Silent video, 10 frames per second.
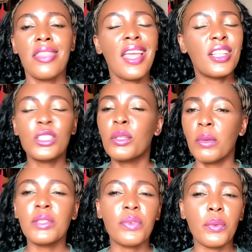thank you so
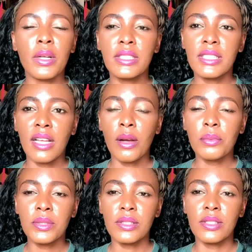much for watching. I
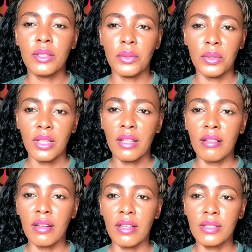hope to see you in
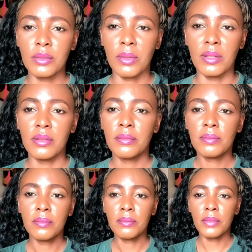the next one.
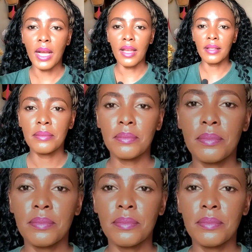Bye.